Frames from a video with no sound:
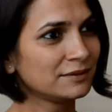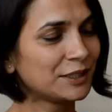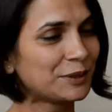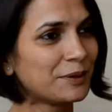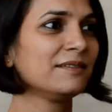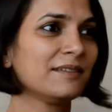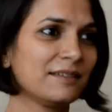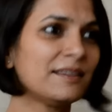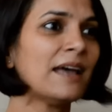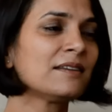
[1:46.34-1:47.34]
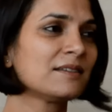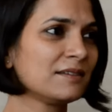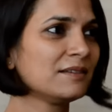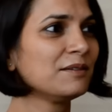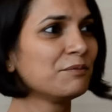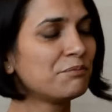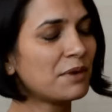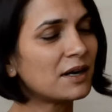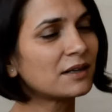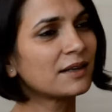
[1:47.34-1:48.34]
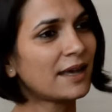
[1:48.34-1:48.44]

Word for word: You know, that part